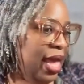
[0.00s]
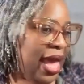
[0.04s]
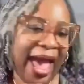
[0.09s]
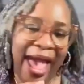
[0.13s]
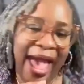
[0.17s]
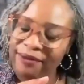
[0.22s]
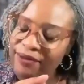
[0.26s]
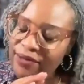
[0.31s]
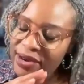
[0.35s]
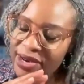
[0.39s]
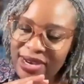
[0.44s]

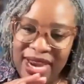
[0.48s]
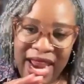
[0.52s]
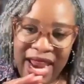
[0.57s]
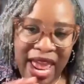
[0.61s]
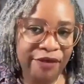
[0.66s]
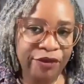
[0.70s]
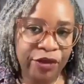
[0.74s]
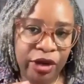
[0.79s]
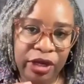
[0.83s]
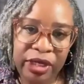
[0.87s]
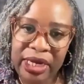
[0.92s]
I've
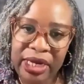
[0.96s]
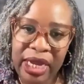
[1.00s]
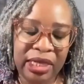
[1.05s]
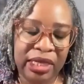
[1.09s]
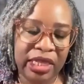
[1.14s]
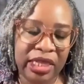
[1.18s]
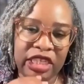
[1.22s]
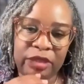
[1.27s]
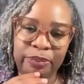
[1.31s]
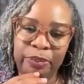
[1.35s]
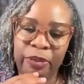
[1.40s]
never
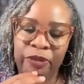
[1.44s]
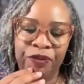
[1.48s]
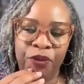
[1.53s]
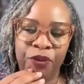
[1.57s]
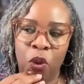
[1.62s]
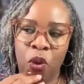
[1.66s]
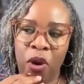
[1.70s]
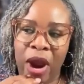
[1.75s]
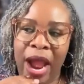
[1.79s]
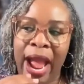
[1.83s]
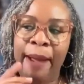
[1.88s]
done this
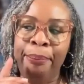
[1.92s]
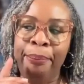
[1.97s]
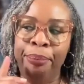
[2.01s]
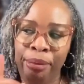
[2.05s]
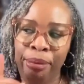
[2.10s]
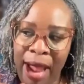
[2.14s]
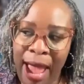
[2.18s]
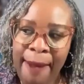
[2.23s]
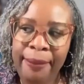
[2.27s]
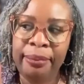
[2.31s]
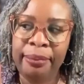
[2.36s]
before. I
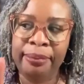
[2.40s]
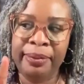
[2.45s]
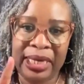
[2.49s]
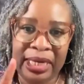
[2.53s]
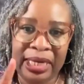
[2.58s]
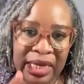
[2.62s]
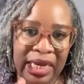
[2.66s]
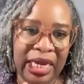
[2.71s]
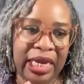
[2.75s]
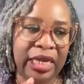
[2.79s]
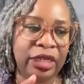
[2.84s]
probably
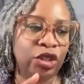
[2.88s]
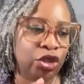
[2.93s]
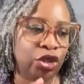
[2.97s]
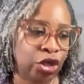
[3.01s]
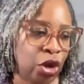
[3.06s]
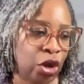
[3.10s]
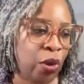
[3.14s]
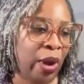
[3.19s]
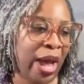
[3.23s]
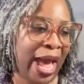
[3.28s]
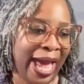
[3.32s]
need to
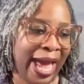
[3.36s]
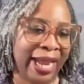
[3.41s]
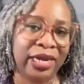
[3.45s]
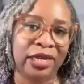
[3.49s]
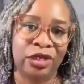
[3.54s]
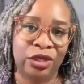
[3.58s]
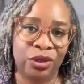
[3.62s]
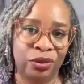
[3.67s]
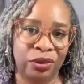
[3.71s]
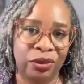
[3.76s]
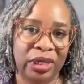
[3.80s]
know how to
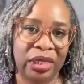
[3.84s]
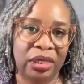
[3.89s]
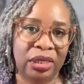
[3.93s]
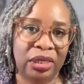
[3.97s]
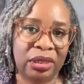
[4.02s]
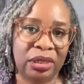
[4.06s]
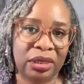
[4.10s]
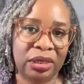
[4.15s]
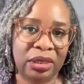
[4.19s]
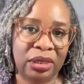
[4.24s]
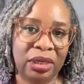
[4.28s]
do
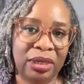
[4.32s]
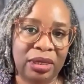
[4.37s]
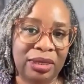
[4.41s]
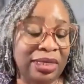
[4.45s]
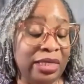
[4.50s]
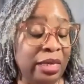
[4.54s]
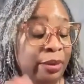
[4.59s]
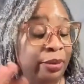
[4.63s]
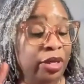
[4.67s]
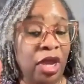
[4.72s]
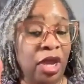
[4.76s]
this.
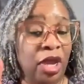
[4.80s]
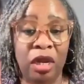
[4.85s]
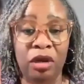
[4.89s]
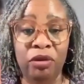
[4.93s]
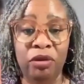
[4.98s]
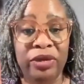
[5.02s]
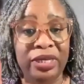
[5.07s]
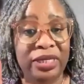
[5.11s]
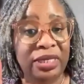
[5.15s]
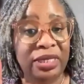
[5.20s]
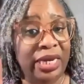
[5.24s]
Some of y'all are
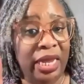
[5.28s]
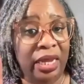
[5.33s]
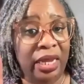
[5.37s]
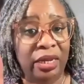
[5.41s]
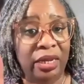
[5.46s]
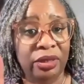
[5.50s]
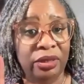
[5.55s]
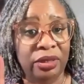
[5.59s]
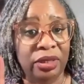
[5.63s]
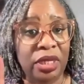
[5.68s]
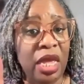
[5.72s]
risk
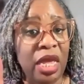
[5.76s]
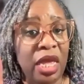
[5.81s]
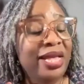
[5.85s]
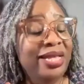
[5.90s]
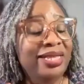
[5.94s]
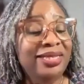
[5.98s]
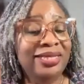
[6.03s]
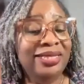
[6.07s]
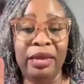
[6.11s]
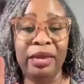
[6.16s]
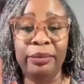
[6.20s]
takers.
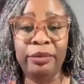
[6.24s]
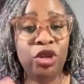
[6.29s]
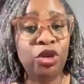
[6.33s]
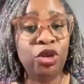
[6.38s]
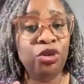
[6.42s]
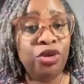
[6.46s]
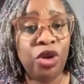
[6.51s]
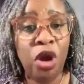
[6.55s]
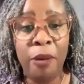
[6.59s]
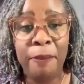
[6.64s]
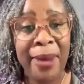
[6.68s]
Some of you
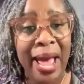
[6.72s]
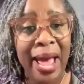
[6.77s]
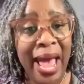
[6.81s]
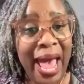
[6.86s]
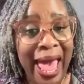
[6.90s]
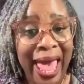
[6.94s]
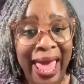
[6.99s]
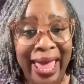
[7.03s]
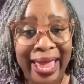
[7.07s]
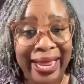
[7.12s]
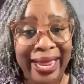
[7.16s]
don't
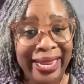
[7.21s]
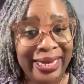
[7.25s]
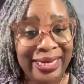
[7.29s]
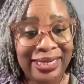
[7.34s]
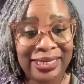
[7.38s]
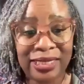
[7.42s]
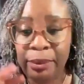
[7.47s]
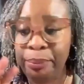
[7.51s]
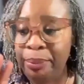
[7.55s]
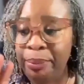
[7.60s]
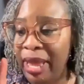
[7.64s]

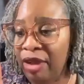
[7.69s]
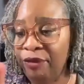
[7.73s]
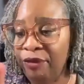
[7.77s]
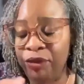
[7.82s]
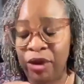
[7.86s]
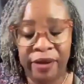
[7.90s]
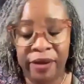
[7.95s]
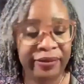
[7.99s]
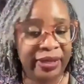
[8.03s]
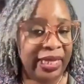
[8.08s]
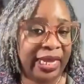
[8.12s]
mind paying for
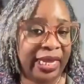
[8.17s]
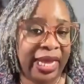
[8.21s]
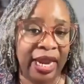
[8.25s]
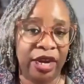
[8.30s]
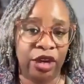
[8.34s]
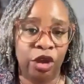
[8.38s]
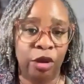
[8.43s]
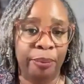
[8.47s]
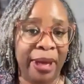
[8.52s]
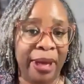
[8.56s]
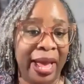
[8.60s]
everything out
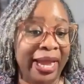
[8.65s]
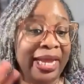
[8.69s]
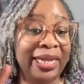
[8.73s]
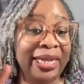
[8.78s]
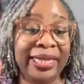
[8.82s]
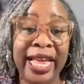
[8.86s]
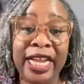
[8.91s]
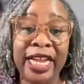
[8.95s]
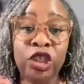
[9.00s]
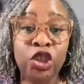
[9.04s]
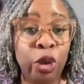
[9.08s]
of your pocket.
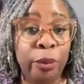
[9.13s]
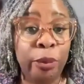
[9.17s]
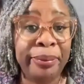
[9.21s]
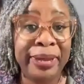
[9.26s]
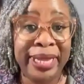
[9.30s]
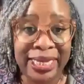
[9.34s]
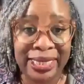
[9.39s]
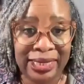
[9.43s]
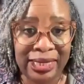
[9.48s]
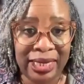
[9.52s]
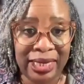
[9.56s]
That's your
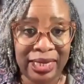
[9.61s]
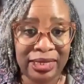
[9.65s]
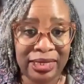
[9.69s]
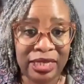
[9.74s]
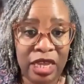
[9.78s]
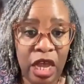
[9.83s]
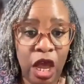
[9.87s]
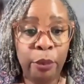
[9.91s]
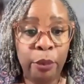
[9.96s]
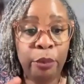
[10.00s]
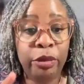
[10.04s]
business,
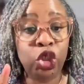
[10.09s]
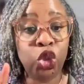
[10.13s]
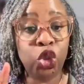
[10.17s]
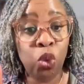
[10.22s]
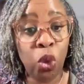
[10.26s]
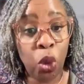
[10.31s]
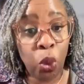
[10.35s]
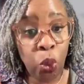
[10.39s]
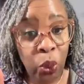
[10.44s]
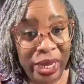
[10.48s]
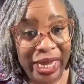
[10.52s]
but you
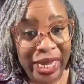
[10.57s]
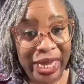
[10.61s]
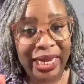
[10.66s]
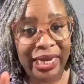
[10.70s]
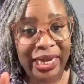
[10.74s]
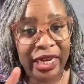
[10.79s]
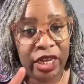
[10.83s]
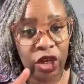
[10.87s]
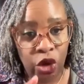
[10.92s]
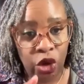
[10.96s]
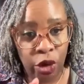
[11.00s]
are
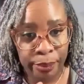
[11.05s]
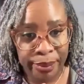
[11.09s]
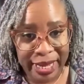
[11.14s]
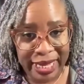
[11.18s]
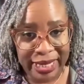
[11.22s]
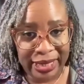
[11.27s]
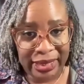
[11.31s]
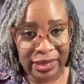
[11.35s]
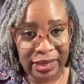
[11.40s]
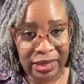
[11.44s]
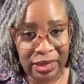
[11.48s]
weakening your
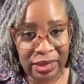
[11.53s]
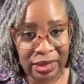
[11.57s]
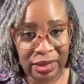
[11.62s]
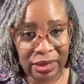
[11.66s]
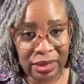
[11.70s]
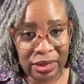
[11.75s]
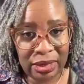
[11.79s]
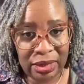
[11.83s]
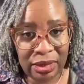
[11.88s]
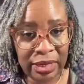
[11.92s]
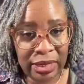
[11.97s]
business.
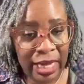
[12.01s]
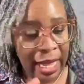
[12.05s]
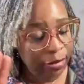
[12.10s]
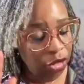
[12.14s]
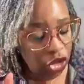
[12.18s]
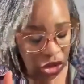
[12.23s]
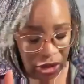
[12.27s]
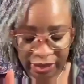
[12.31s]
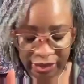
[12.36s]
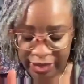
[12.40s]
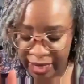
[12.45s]
I'm
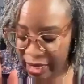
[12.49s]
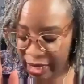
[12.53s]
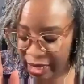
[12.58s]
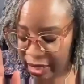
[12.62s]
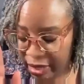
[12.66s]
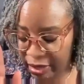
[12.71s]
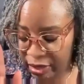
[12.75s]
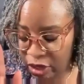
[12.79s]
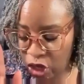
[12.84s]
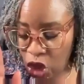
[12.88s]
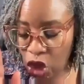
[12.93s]
just
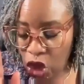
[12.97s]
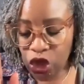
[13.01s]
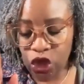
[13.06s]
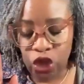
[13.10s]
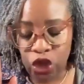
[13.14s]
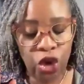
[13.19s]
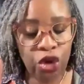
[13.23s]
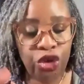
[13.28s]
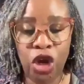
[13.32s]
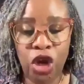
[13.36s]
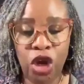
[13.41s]
saying.
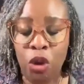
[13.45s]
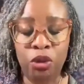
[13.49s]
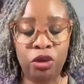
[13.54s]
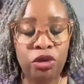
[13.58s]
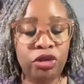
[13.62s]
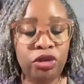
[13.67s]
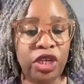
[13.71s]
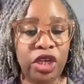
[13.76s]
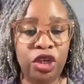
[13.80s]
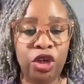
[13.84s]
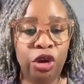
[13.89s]
Your
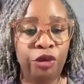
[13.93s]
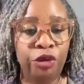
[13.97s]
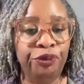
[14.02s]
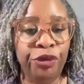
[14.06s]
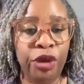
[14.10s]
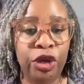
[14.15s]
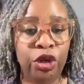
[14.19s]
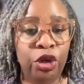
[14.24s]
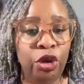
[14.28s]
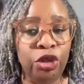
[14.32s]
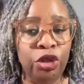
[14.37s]
donors and your
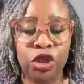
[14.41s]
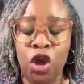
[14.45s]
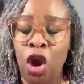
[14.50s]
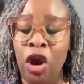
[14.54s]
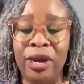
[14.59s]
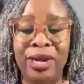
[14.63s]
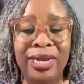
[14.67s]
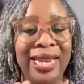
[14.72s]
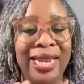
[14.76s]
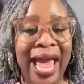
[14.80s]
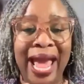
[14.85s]
funders are
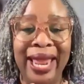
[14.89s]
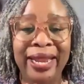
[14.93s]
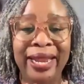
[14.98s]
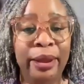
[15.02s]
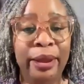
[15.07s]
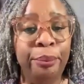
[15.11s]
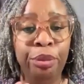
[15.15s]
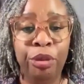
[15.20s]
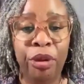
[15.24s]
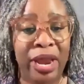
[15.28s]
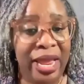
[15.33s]
not
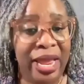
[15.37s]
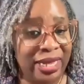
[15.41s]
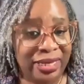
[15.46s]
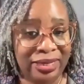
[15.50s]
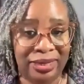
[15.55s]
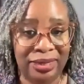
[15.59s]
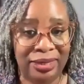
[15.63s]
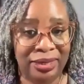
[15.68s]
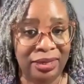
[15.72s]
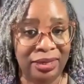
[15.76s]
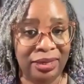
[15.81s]

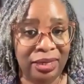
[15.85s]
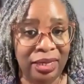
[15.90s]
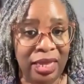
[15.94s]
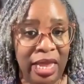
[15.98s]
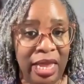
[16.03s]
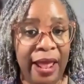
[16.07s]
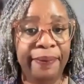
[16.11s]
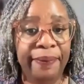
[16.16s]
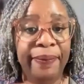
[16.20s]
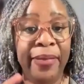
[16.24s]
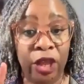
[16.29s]
impressed
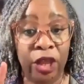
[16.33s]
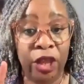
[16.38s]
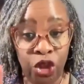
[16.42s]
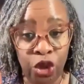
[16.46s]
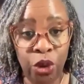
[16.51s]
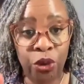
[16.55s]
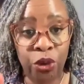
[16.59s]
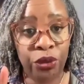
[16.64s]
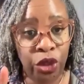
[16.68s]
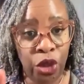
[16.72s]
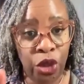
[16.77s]
that
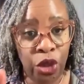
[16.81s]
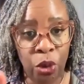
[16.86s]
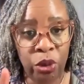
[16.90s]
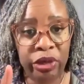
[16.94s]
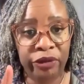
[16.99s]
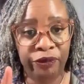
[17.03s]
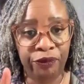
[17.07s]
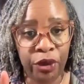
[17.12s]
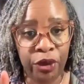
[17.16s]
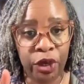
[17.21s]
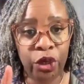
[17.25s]
you're the
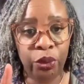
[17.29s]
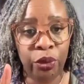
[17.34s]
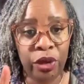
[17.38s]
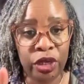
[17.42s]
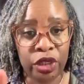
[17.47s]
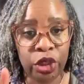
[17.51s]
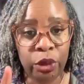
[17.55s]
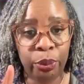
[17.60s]
only funder and